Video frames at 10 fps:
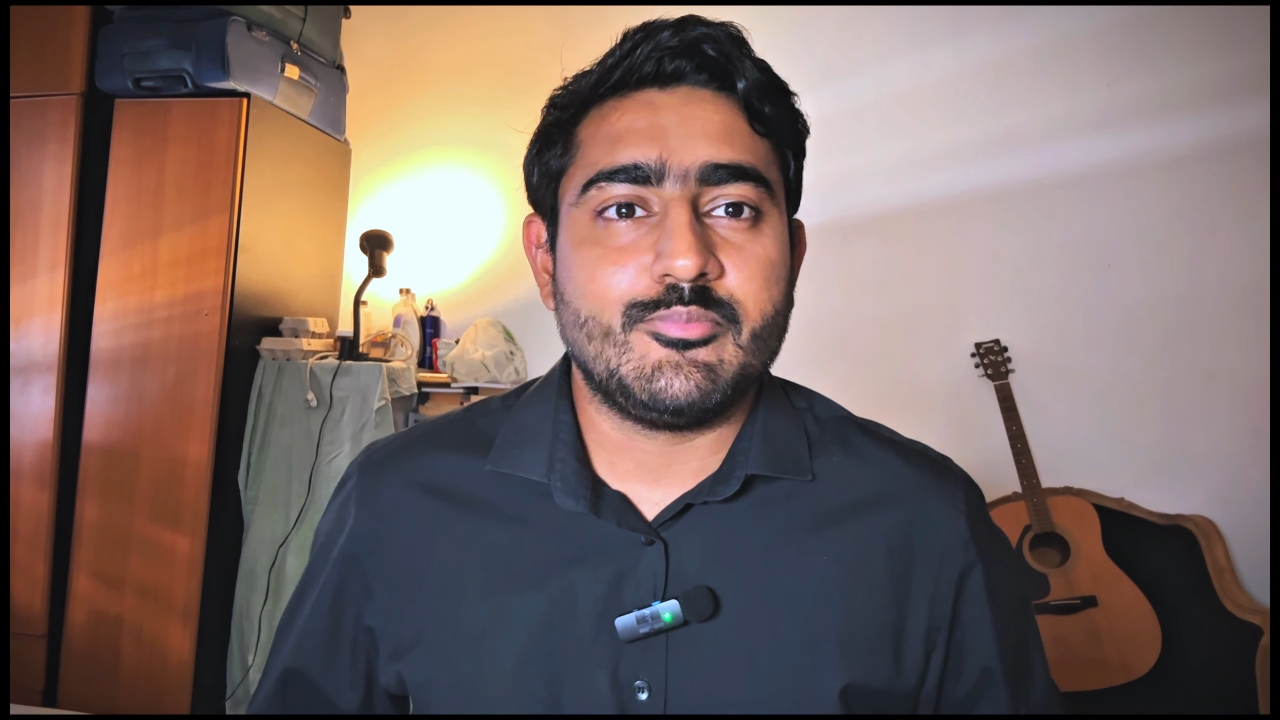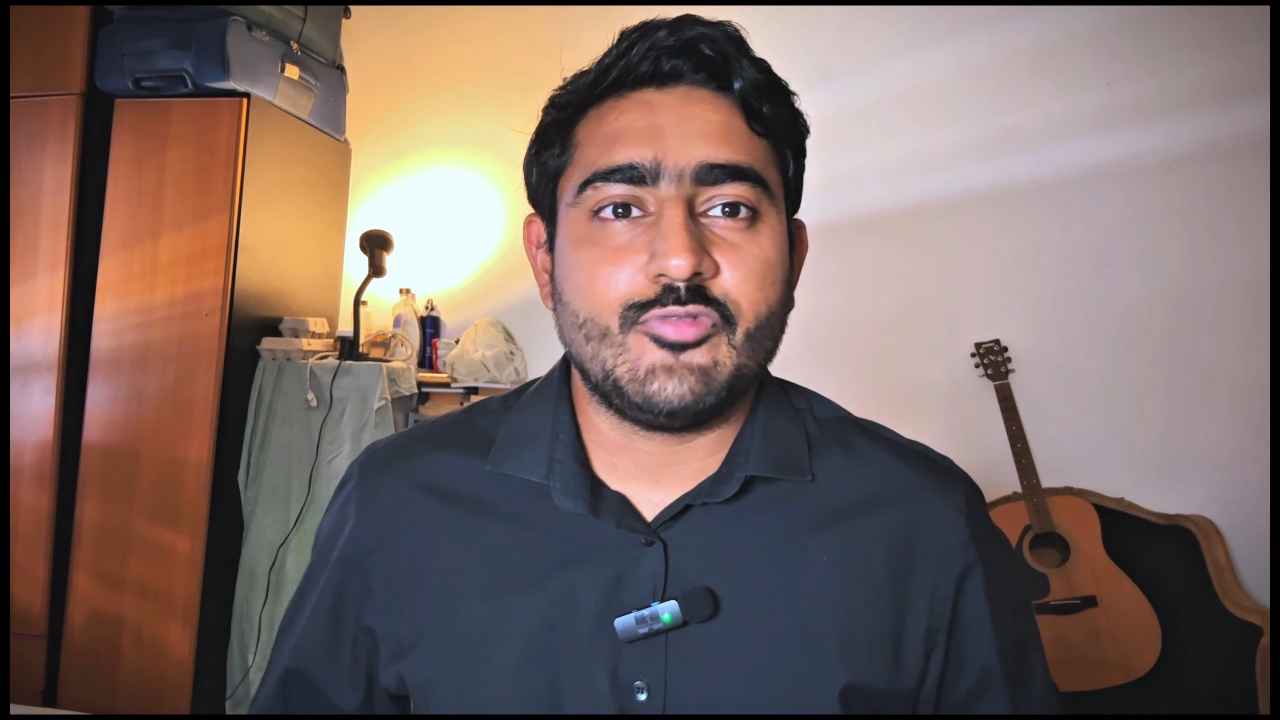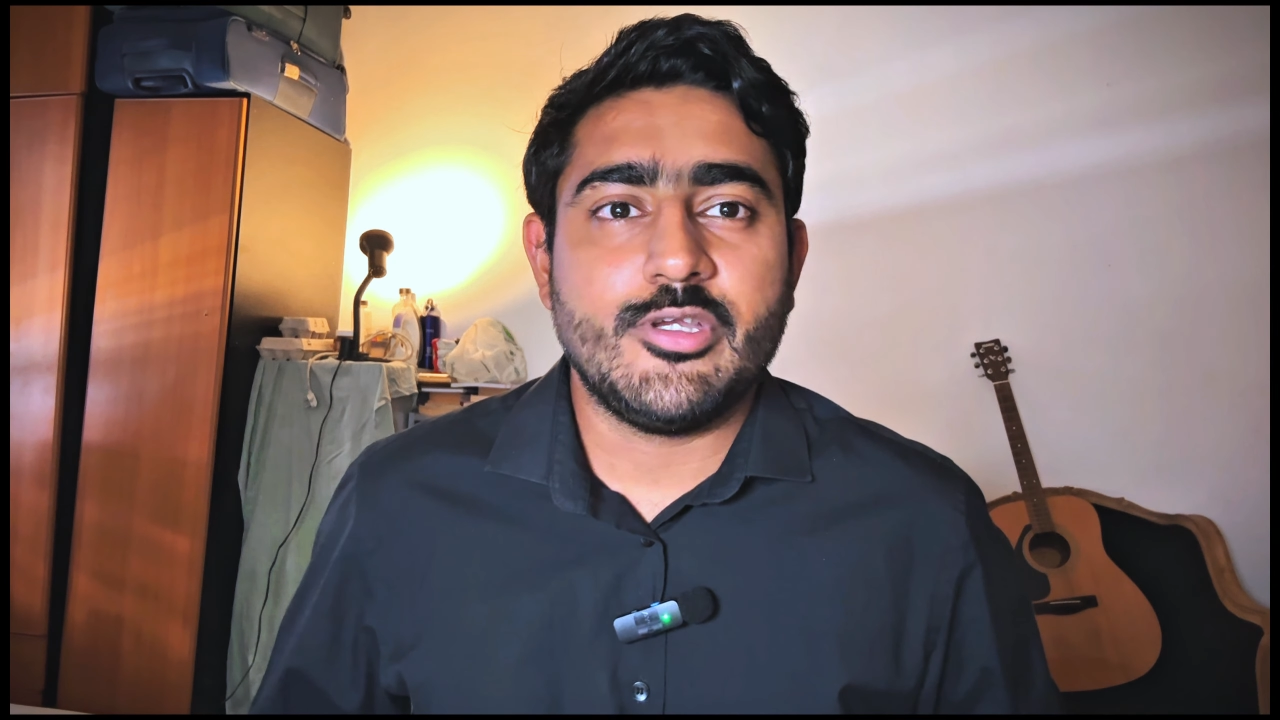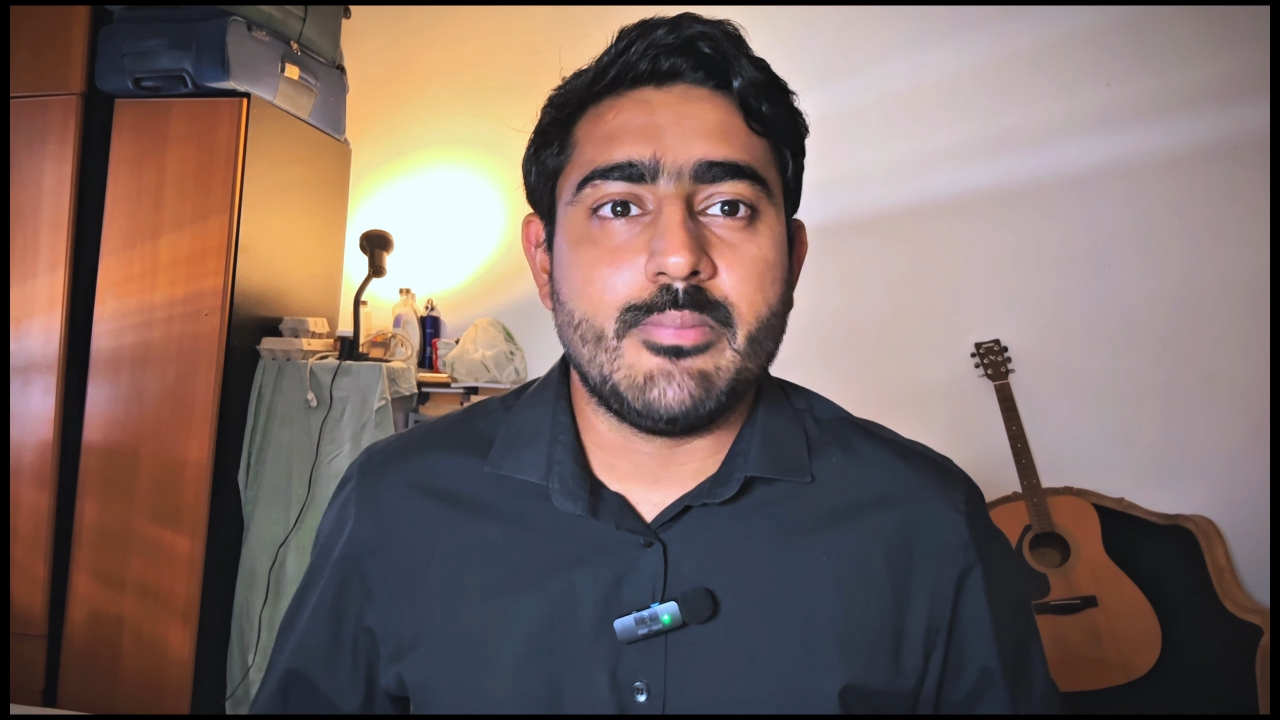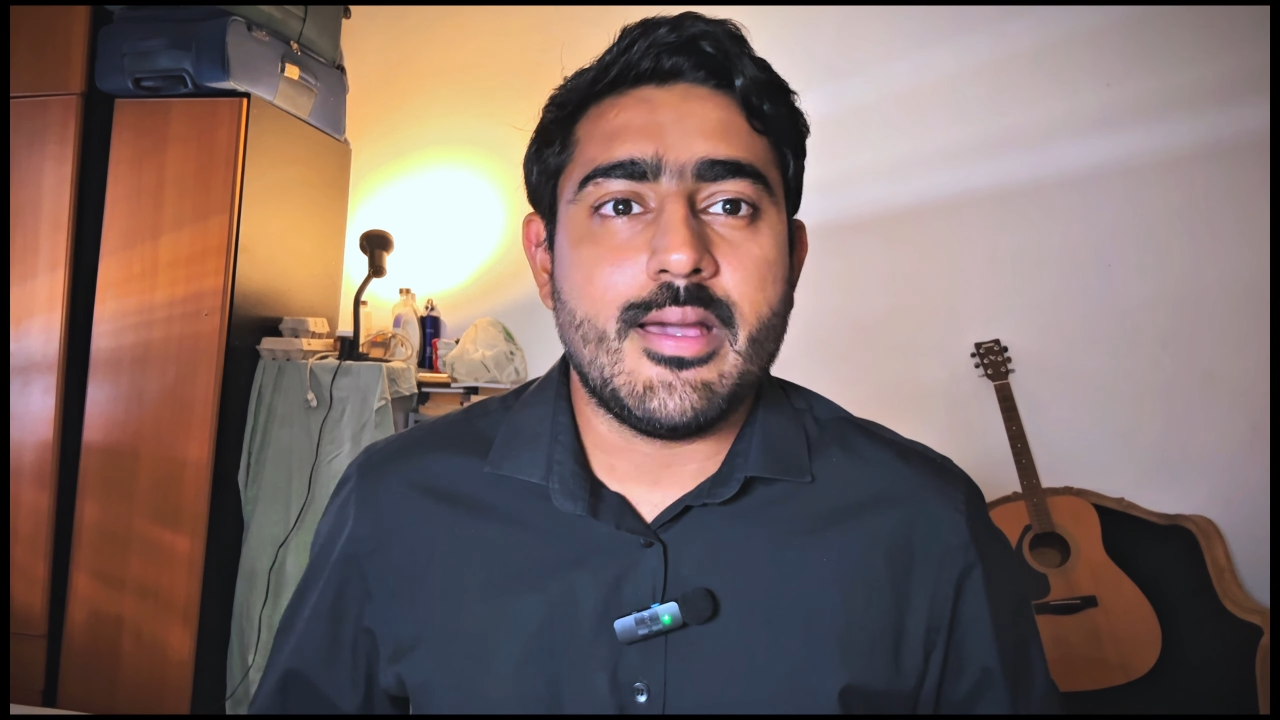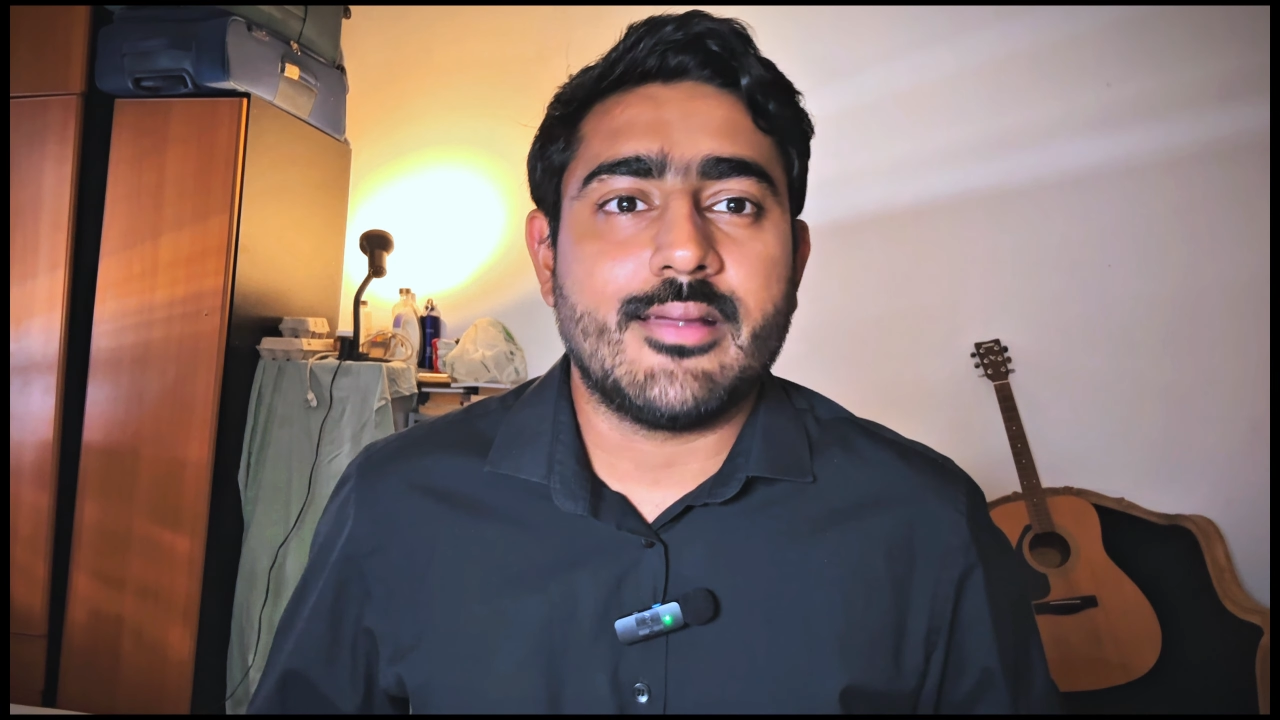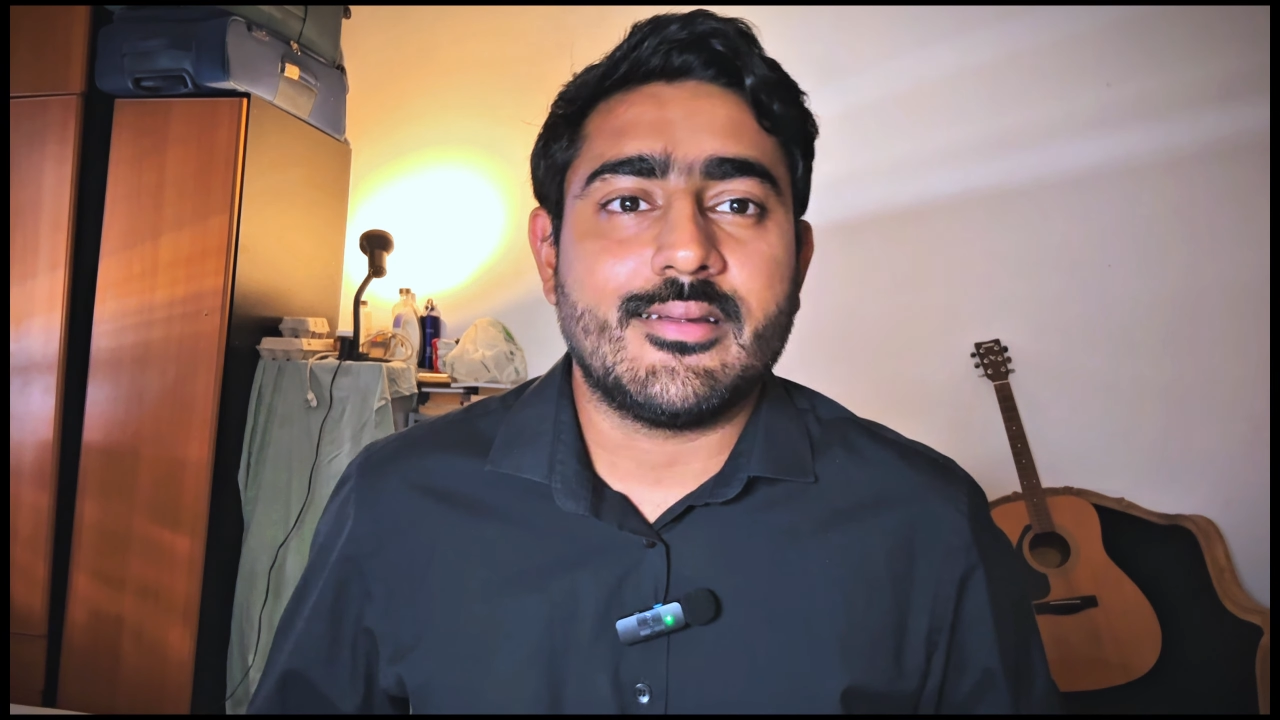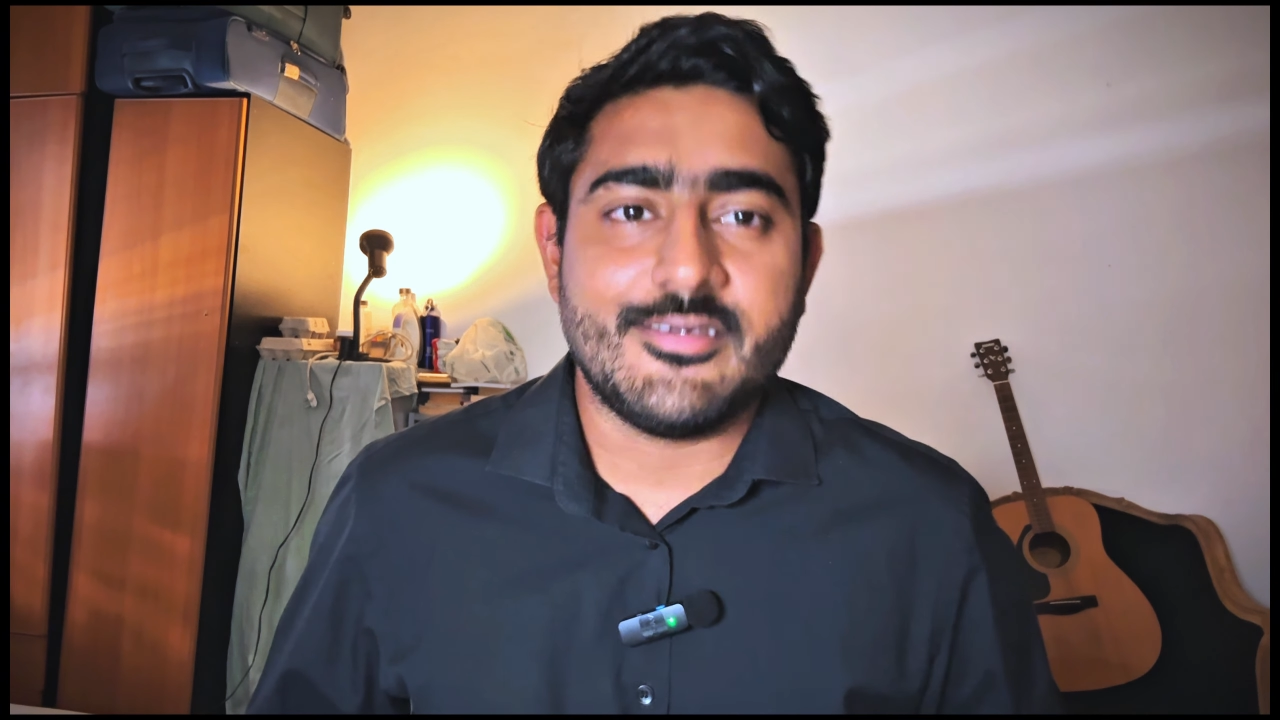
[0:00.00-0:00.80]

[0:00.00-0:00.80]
feedback